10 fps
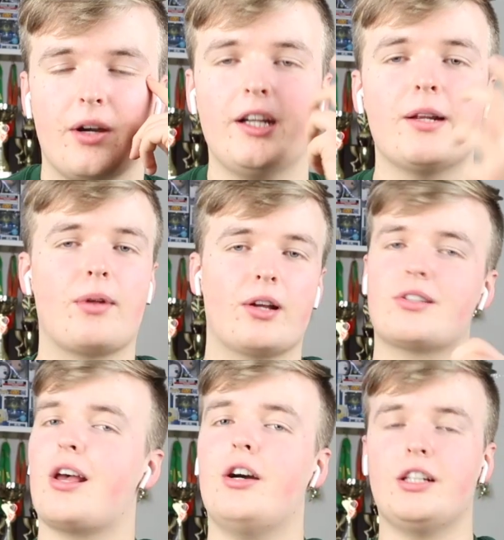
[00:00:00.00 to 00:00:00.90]
I end up like
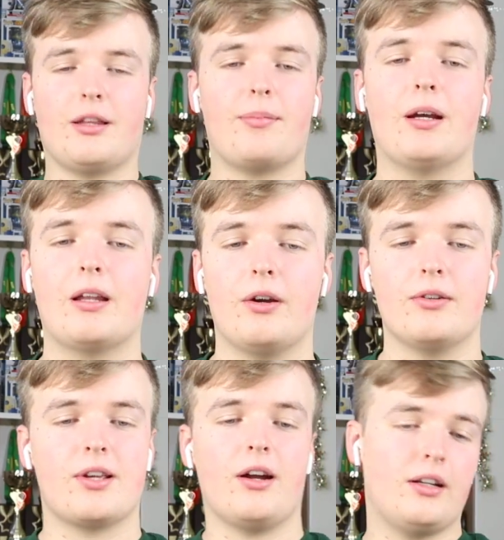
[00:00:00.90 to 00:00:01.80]
turning the pillow,
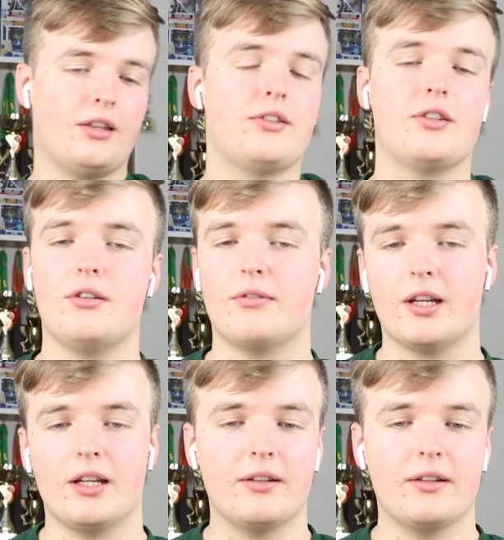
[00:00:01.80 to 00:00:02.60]
turning the duvet.